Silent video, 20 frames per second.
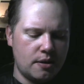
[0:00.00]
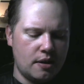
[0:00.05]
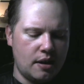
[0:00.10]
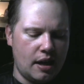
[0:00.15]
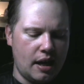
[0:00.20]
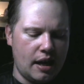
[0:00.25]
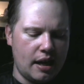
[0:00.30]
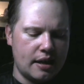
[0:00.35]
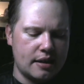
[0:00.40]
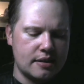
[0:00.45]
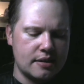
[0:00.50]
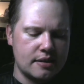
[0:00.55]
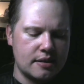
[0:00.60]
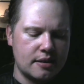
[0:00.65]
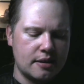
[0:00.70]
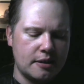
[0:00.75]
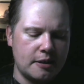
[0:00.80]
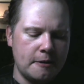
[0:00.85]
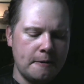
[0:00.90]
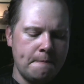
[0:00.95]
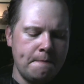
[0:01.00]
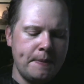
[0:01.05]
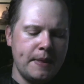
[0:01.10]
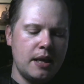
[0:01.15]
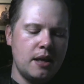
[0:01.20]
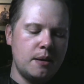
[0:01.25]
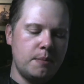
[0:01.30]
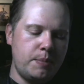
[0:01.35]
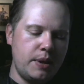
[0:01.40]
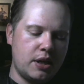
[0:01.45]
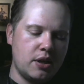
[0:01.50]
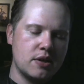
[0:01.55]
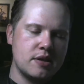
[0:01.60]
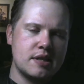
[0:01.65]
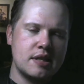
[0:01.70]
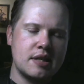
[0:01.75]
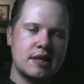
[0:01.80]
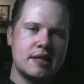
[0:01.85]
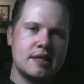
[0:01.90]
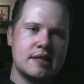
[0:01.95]
And because
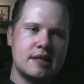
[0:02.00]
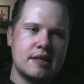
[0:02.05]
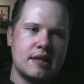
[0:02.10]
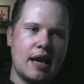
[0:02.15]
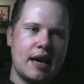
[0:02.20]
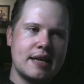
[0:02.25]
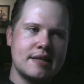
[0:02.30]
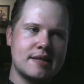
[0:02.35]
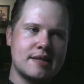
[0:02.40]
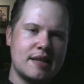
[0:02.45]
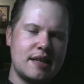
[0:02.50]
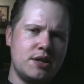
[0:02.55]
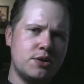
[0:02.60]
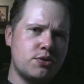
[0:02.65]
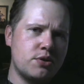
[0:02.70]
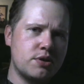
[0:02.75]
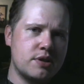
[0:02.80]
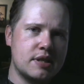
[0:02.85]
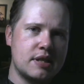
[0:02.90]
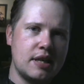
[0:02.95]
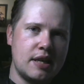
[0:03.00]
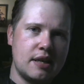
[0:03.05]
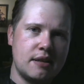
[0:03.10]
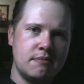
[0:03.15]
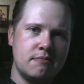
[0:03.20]
it isn't as interesting